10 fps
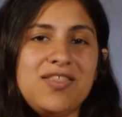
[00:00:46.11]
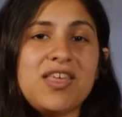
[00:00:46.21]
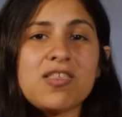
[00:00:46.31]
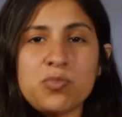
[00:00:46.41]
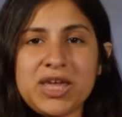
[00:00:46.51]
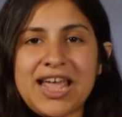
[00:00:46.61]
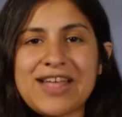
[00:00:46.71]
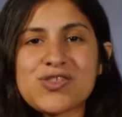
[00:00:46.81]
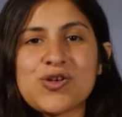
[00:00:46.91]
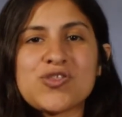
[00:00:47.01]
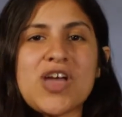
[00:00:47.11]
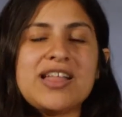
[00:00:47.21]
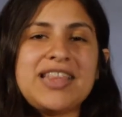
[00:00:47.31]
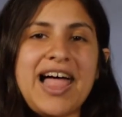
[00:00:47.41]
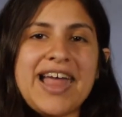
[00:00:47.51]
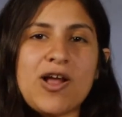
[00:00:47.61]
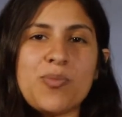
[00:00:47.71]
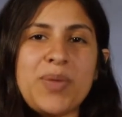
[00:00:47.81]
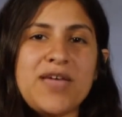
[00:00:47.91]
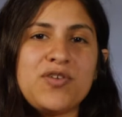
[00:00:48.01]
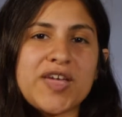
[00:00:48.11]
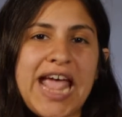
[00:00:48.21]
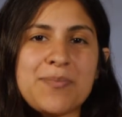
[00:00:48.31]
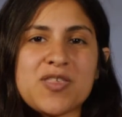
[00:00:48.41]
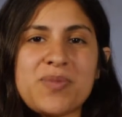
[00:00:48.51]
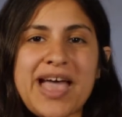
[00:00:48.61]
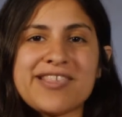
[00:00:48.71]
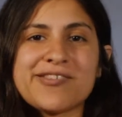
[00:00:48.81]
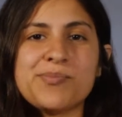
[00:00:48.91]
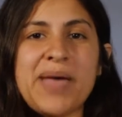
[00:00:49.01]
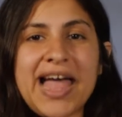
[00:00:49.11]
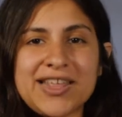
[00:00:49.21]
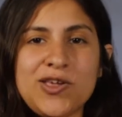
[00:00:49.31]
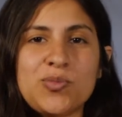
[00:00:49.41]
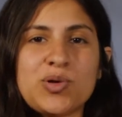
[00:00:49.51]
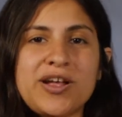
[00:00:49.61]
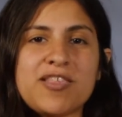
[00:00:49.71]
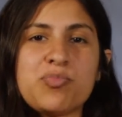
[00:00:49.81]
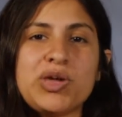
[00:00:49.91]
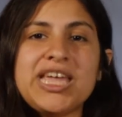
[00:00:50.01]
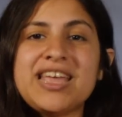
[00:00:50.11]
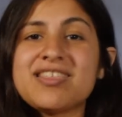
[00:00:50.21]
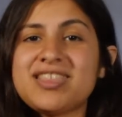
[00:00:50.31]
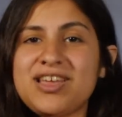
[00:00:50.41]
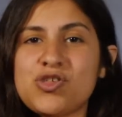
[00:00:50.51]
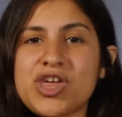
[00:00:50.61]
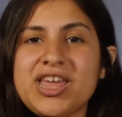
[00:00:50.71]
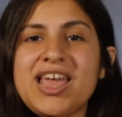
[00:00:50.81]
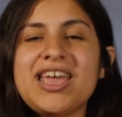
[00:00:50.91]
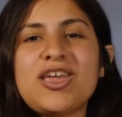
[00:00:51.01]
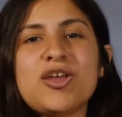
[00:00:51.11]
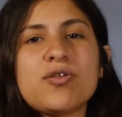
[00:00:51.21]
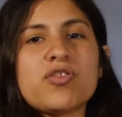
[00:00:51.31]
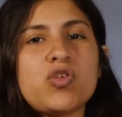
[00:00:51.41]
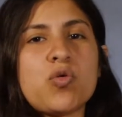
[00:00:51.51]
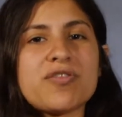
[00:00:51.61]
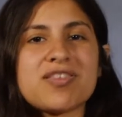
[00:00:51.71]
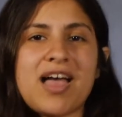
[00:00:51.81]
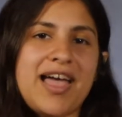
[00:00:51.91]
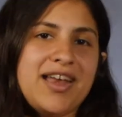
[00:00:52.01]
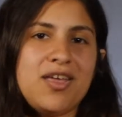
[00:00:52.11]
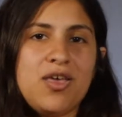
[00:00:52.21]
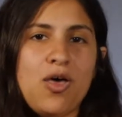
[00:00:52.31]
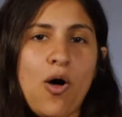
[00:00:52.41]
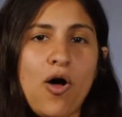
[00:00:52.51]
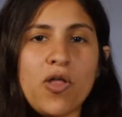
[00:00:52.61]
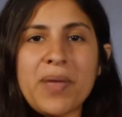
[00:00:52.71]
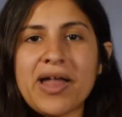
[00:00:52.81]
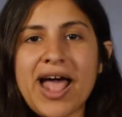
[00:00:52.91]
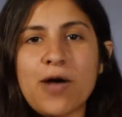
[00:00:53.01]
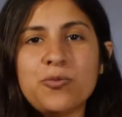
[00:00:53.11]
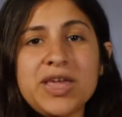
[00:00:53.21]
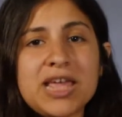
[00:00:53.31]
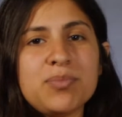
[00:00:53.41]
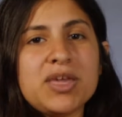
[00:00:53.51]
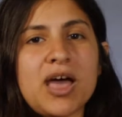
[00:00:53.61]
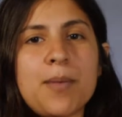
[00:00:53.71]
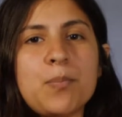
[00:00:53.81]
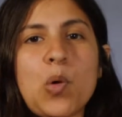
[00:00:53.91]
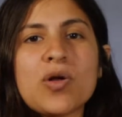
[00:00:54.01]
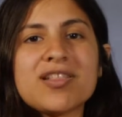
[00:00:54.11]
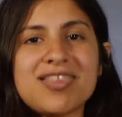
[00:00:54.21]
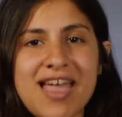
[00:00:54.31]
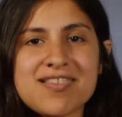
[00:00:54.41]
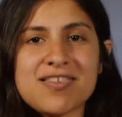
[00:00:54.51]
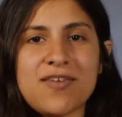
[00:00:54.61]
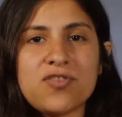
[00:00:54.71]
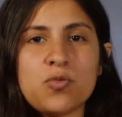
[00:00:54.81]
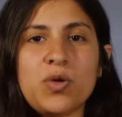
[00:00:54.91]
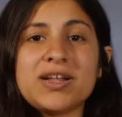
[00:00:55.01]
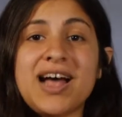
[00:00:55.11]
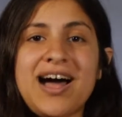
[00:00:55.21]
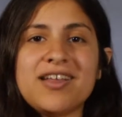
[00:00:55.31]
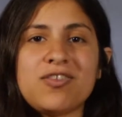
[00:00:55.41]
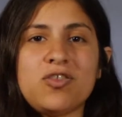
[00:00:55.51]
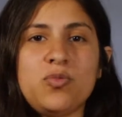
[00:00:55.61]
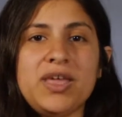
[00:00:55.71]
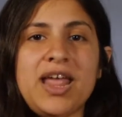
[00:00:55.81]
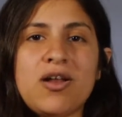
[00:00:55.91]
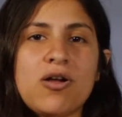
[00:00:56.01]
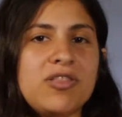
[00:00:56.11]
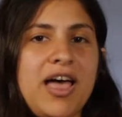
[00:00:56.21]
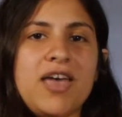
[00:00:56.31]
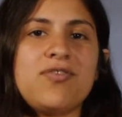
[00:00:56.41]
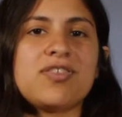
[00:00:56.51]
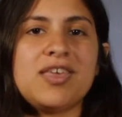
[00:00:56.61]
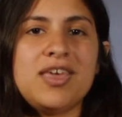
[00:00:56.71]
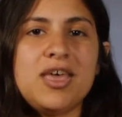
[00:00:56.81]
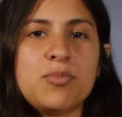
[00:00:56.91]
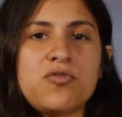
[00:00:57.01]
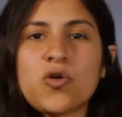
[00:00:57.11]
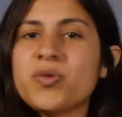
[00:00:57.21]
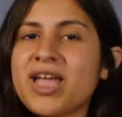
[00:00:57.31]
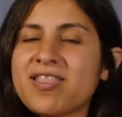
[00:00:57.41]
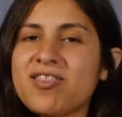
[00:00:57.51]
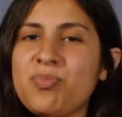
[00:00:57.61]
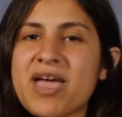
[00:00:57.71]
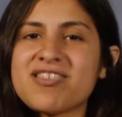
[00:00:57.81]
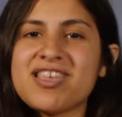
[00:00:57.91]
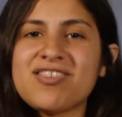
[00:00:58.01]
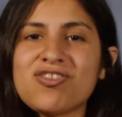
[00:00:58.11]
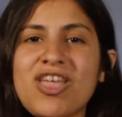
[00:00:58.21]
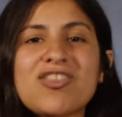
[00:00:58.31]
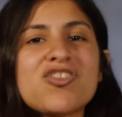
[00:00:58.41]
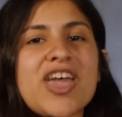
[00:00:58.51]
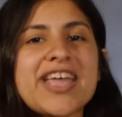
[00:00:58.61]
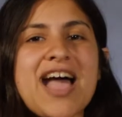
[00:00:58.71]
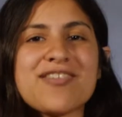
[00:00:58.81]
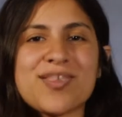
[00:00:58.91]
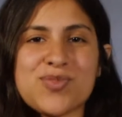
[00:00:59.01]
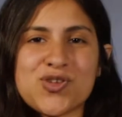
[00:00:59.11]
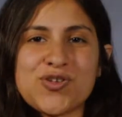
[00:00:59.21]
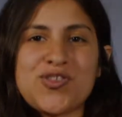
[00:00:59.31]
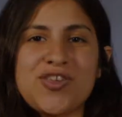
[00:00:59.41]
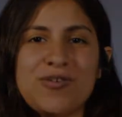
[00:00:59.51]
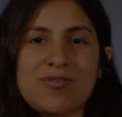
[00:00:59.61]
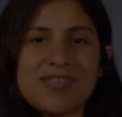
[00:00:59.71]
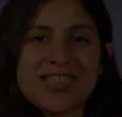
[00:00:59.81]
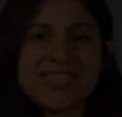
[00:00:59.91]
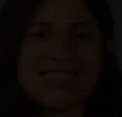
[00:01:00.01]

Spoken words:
This week at Church Online, our Bayville campus pastor, Matt Huber, is bringing his teaching, Here's Your Sign, all about how we can become more attentive to what God is doing in our lives. Before we get to the message, let's check out some church news.